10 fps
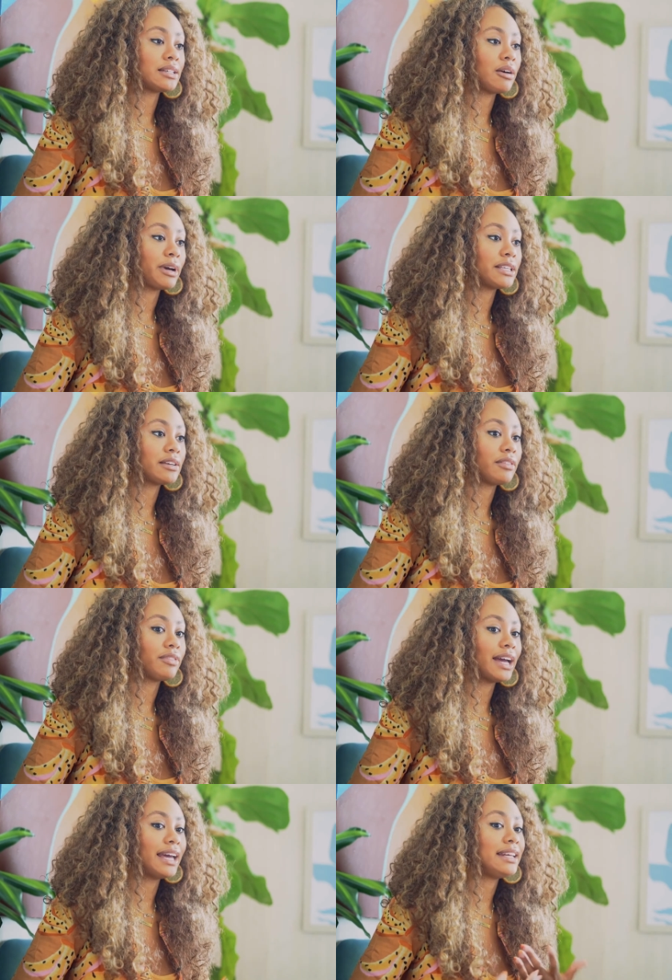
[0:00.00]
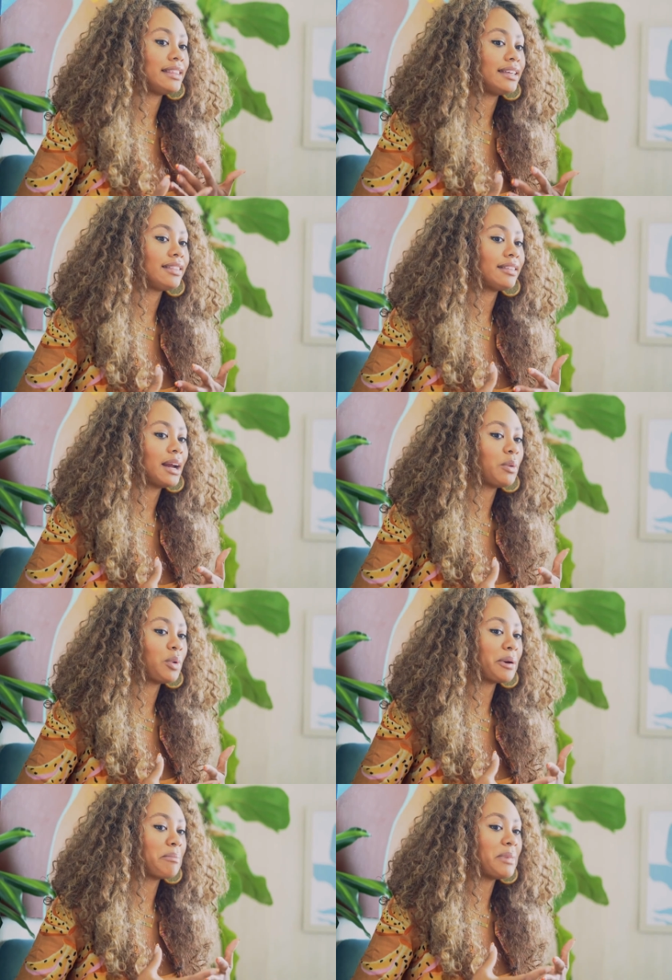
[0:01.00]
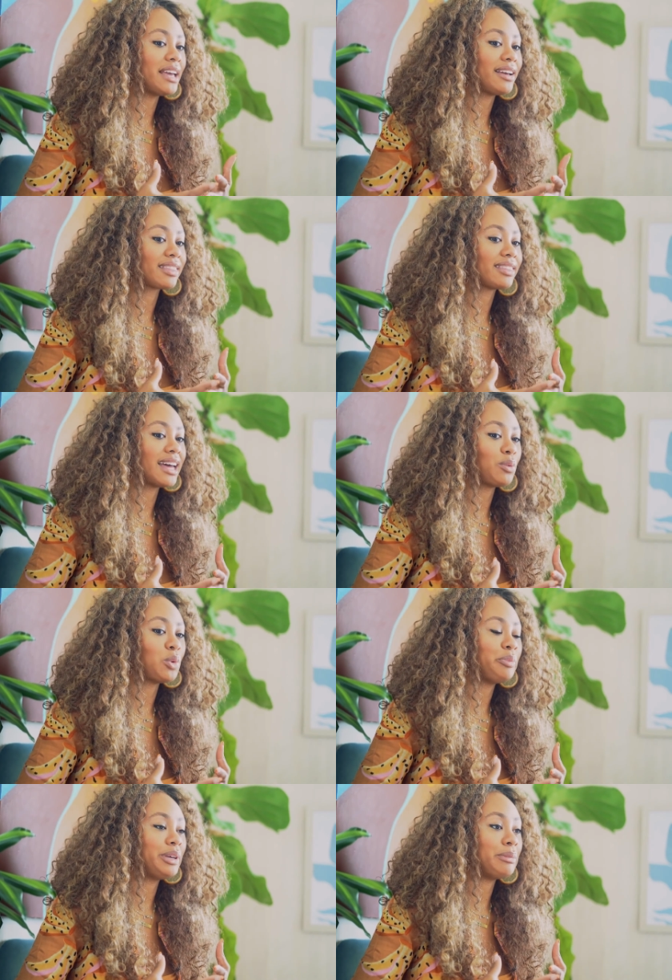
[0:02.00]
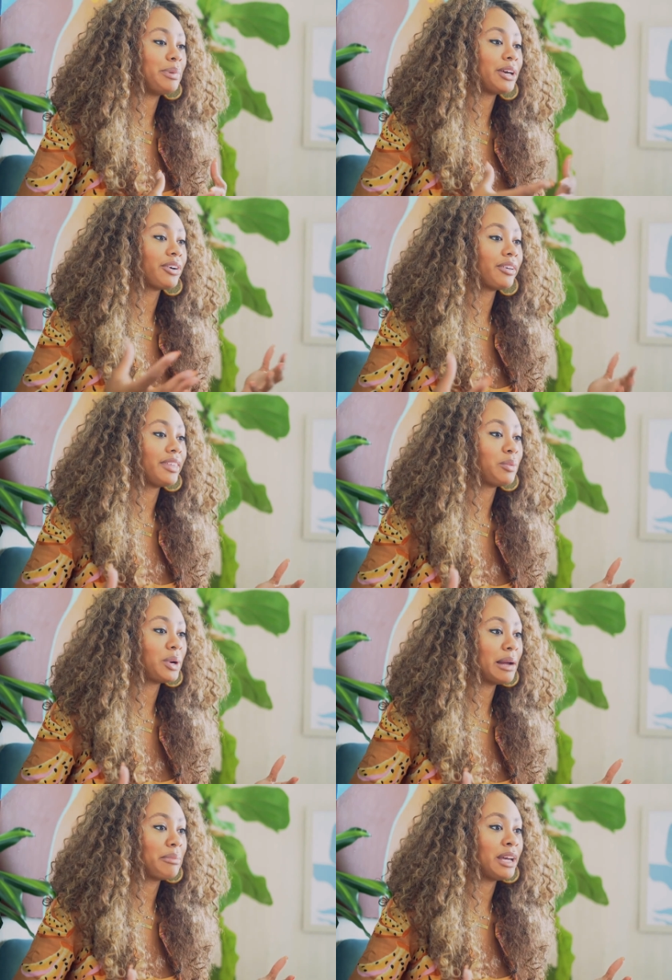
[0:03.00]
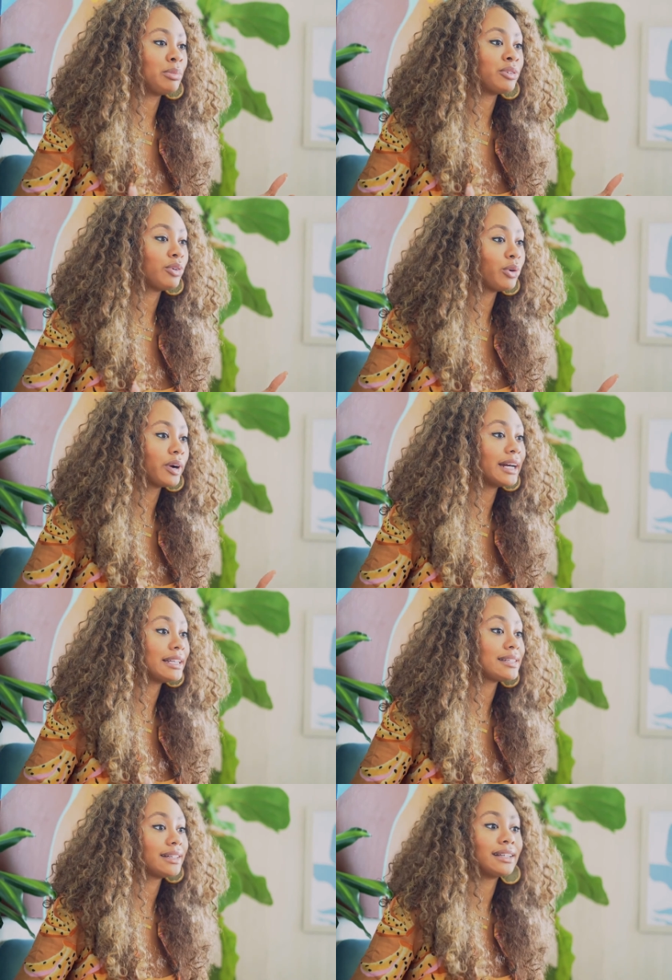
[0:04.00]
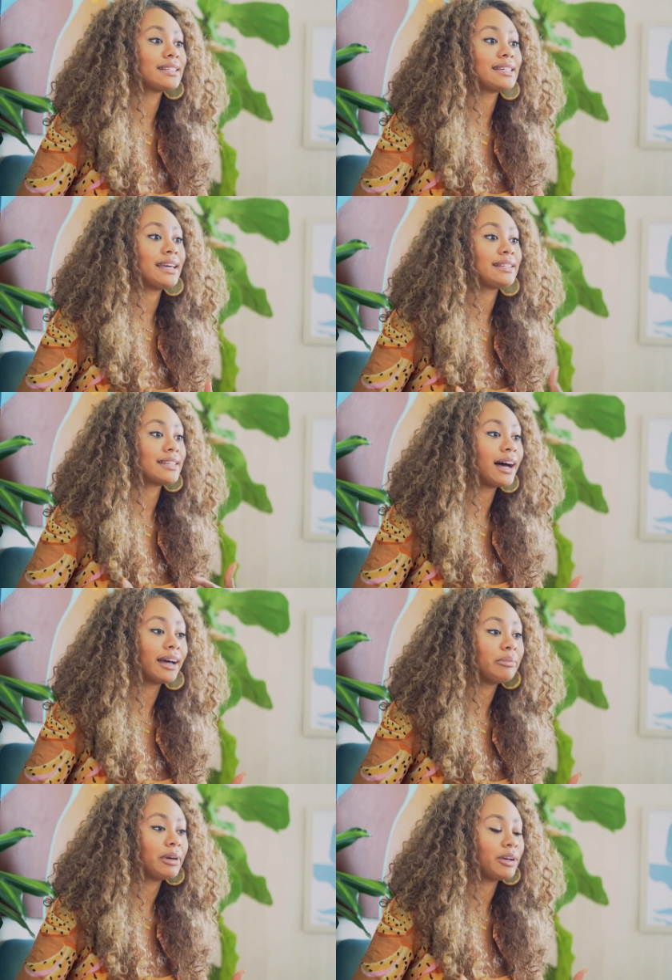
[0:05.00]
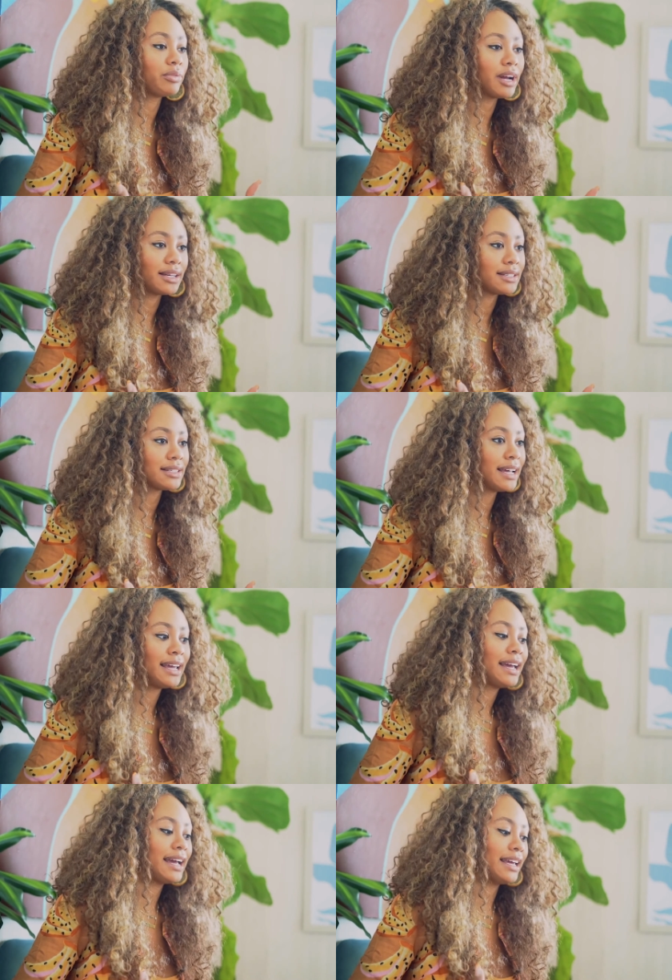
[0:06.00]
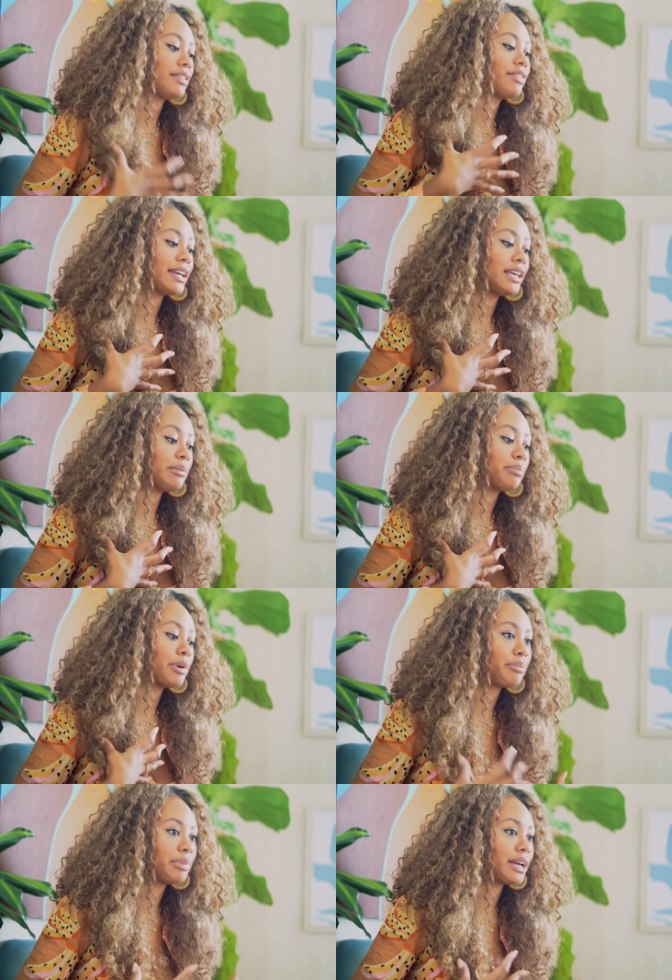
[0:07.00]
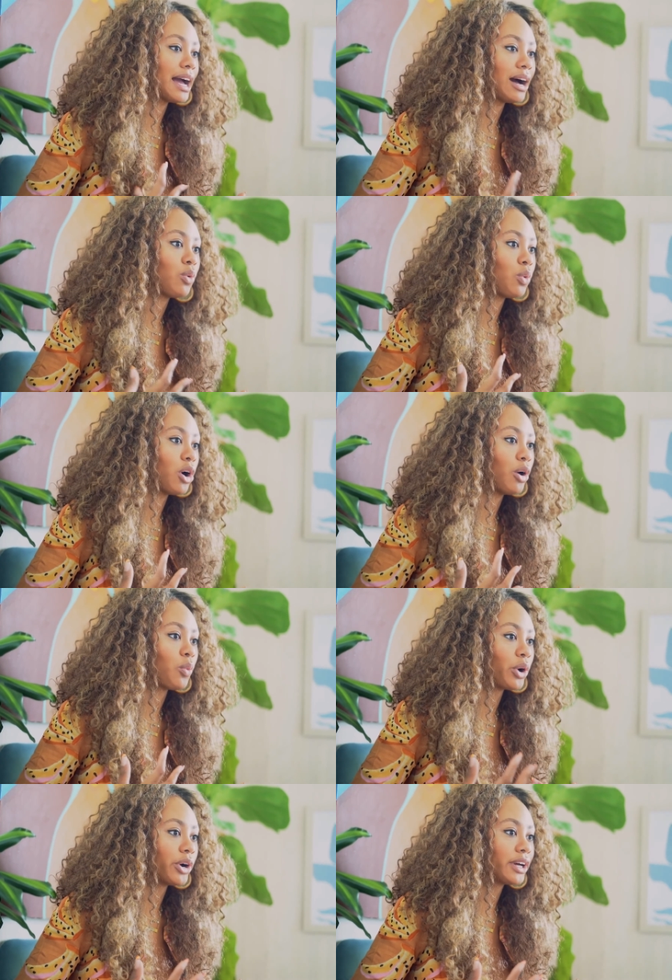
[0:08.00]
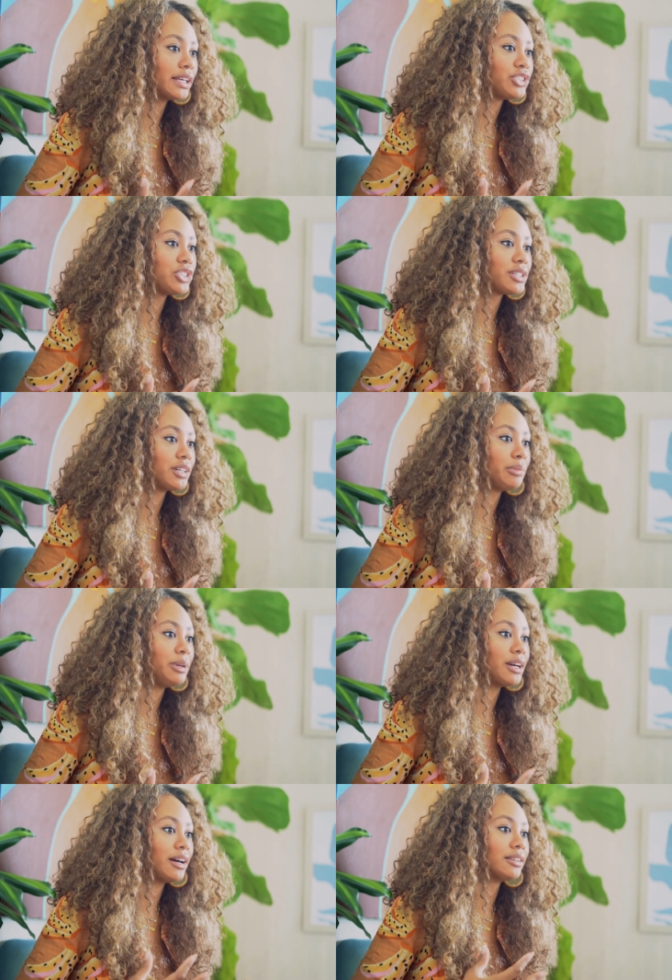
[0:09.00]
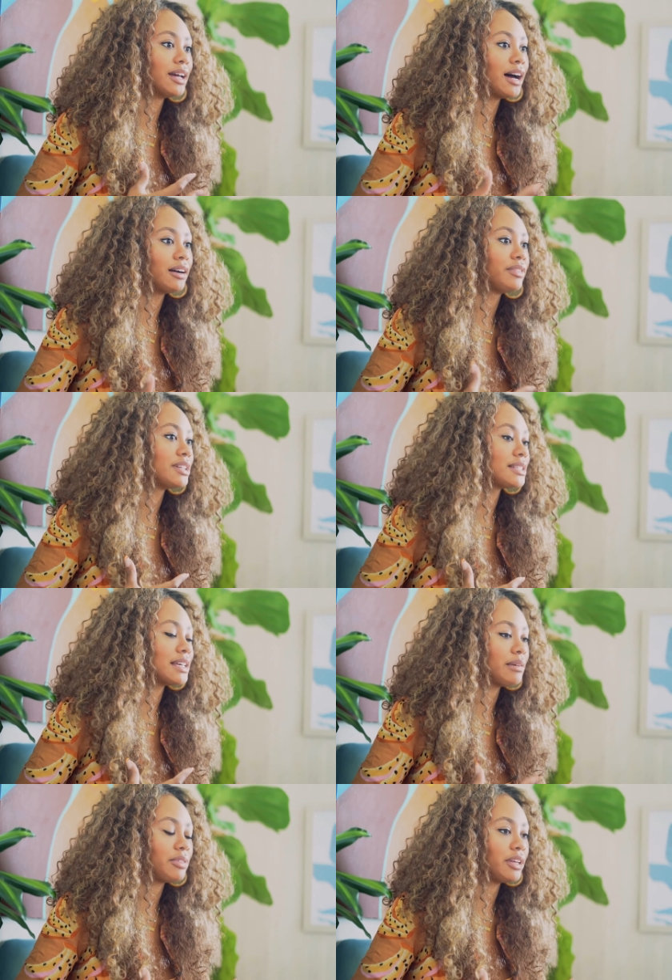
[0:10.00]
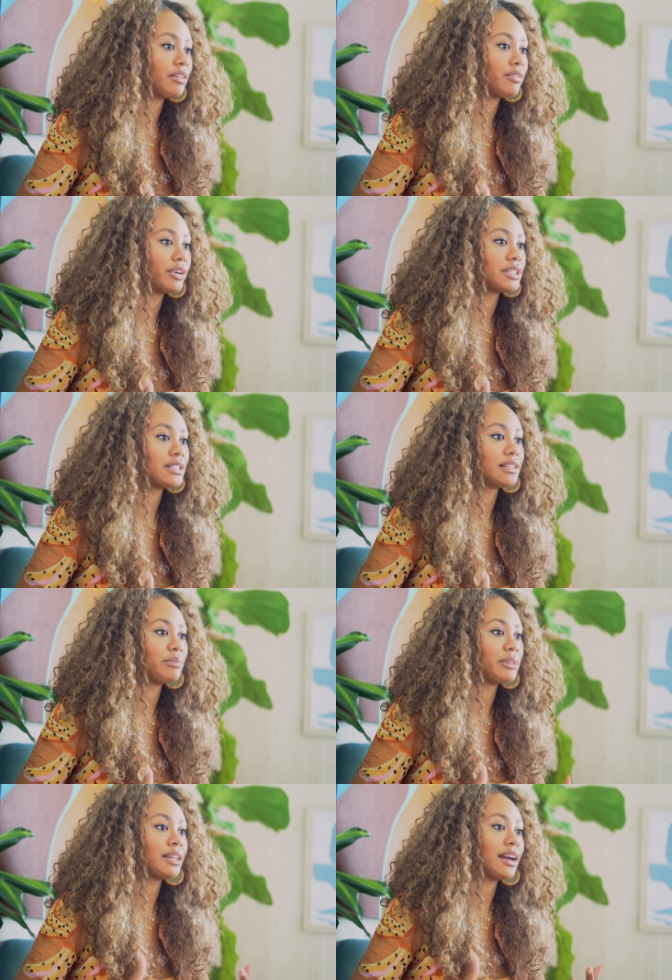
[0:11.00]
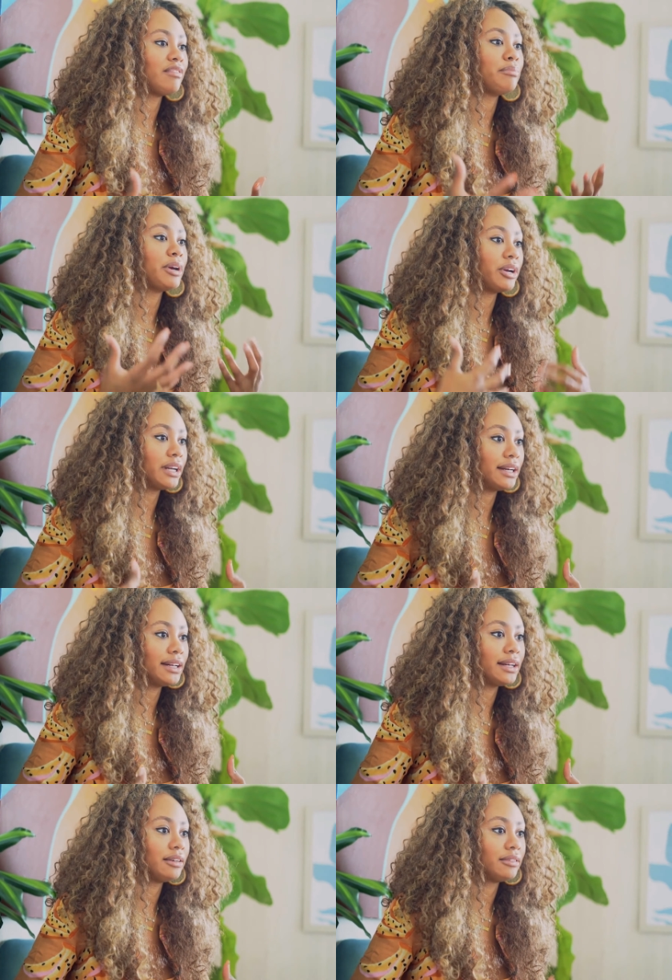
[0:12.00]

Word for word: tell myself that anything that I want to make that will be bigger than what I made before, it's going to take time and rest. And if I keep pumping out work, it's just going to be a lot of the same thing versus something that I've marinated in.